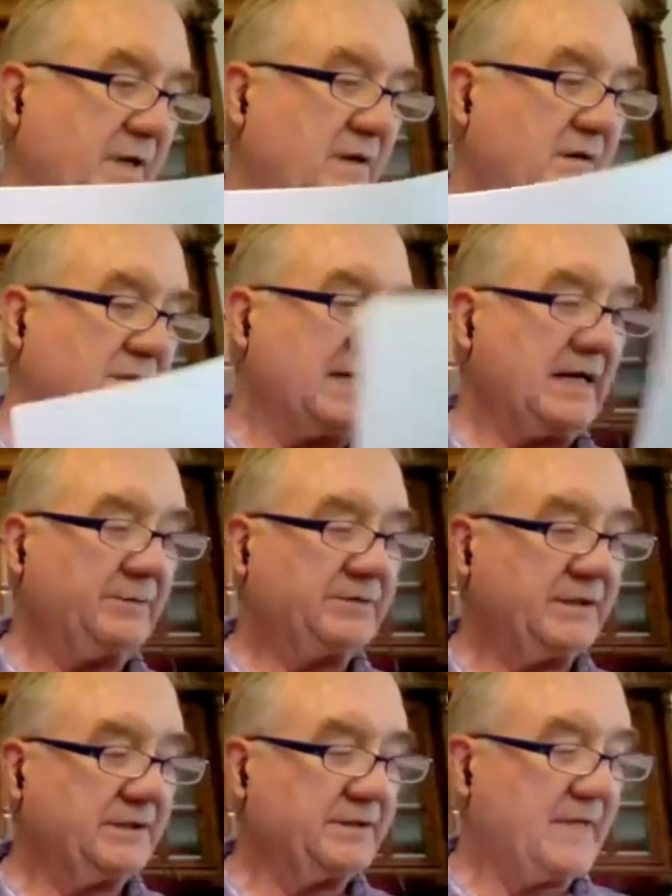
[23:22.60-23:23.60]
been a long time
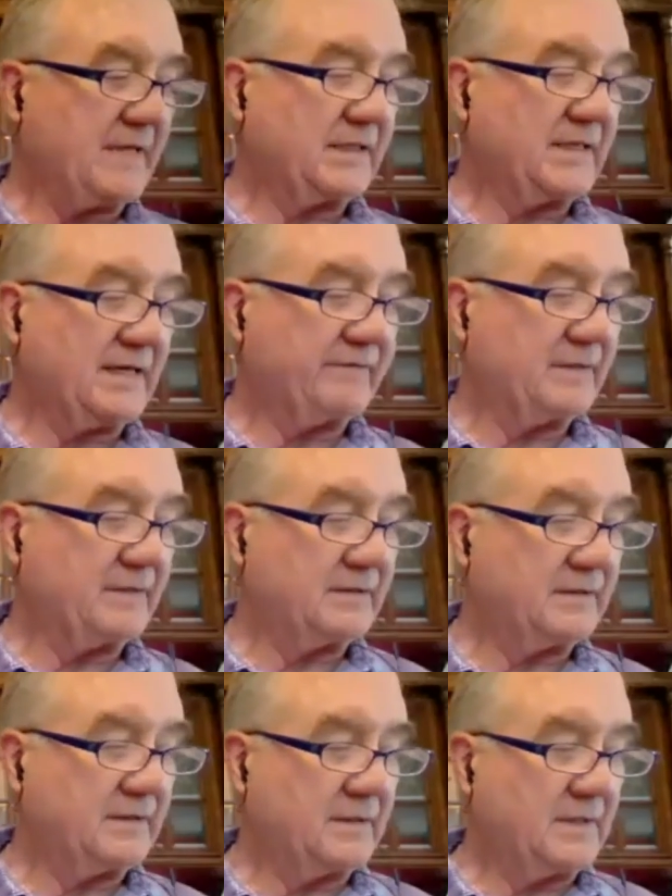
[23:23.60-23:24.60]
since that kind
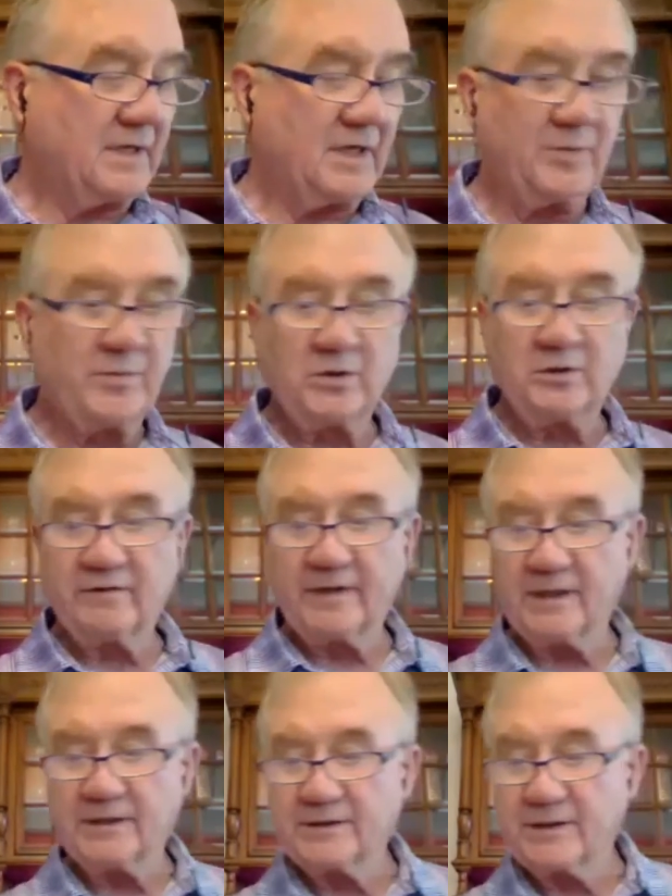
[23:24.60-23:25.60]
of a move
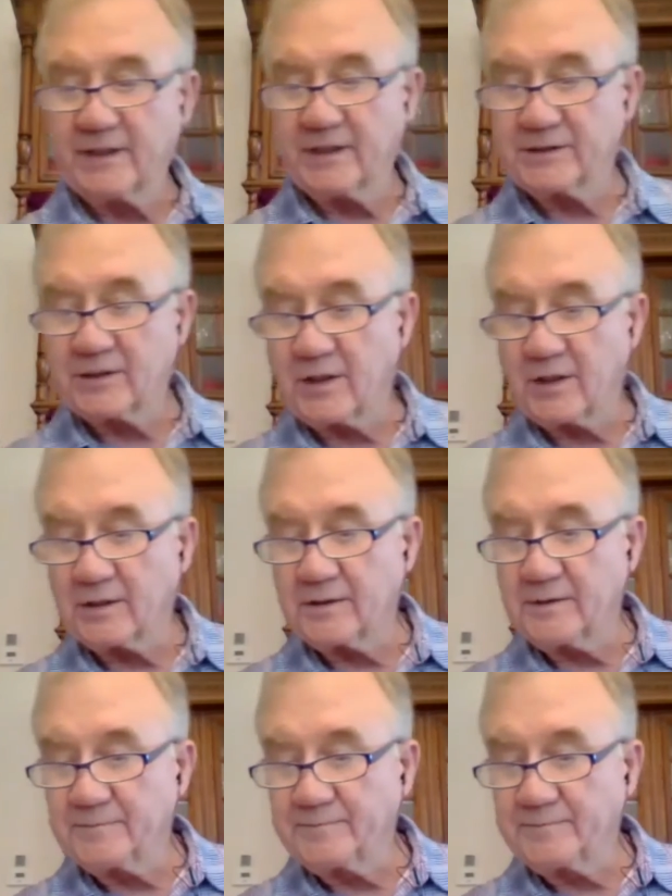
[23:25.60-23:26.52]
has occurred.